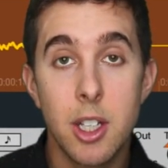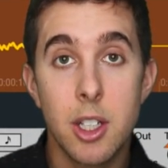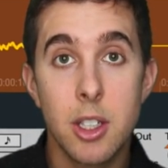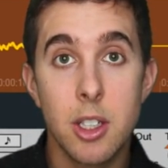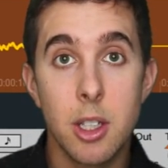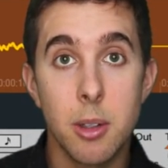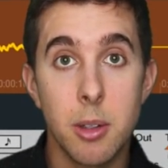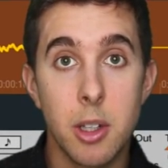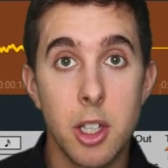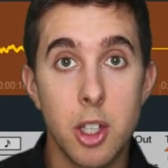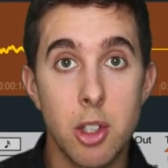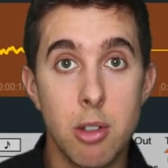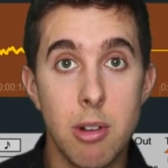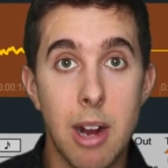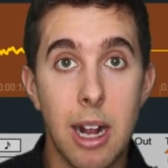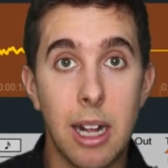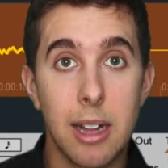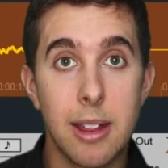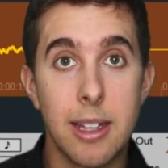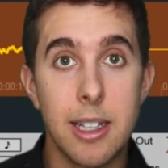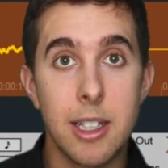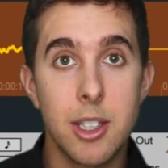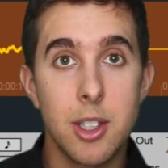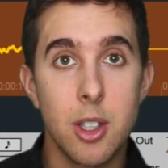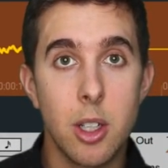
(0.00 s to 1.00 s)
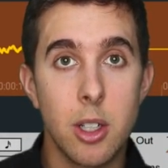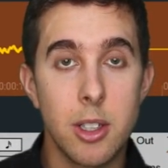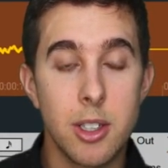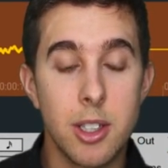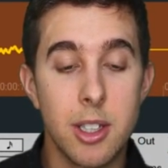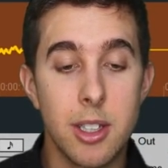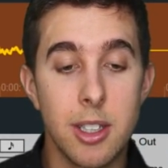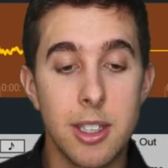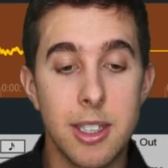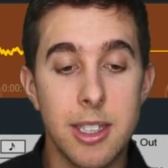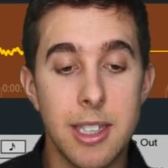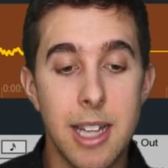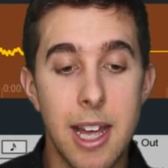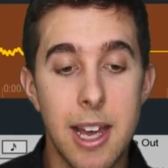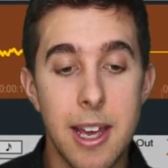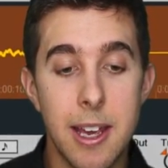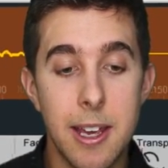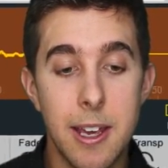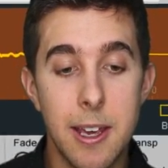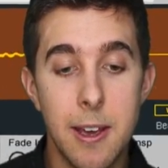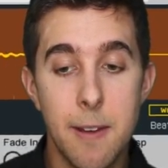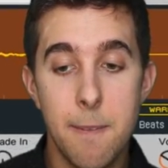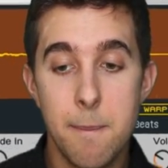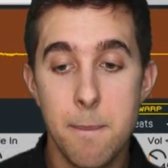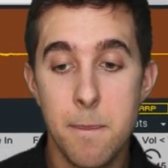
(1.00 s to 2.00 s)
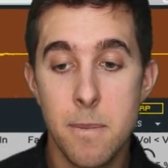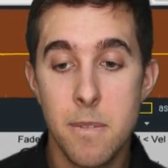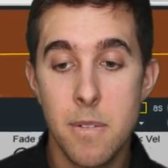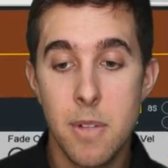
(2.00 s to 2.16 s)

So I'm going to drag this onto the snare here.